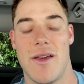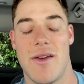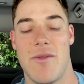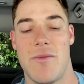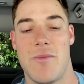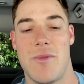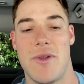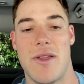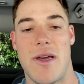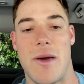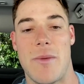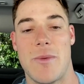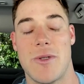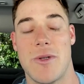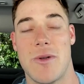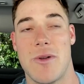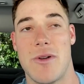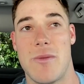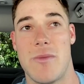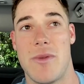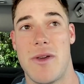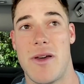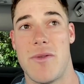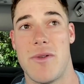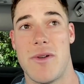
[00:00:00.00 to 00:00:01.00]
giving me the opportunity
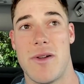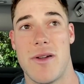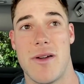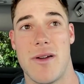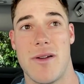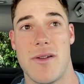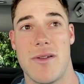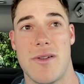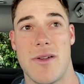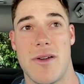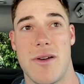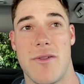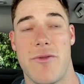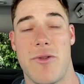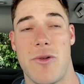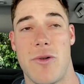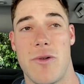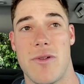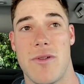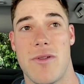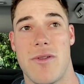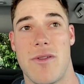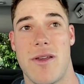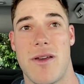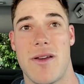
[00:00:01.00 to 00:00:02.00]
to be able to afford
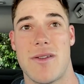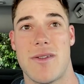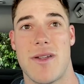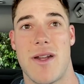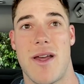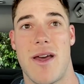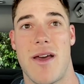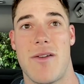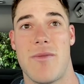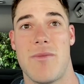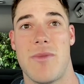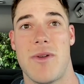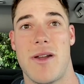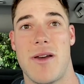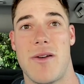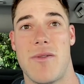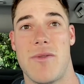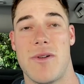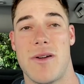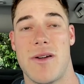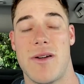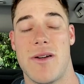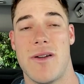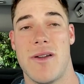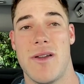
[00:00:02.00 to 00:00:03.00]
the things that I've been
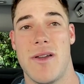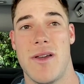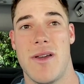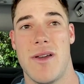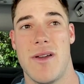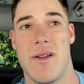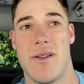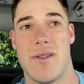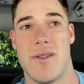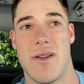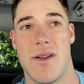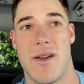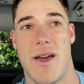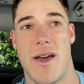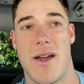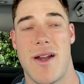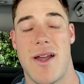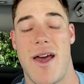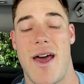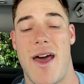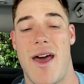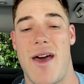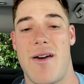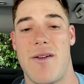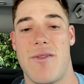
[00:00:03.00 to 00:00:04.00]
able to kind
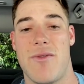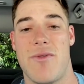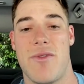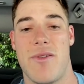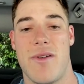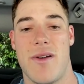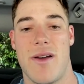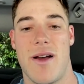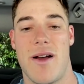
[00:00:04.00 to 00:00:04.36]
of have.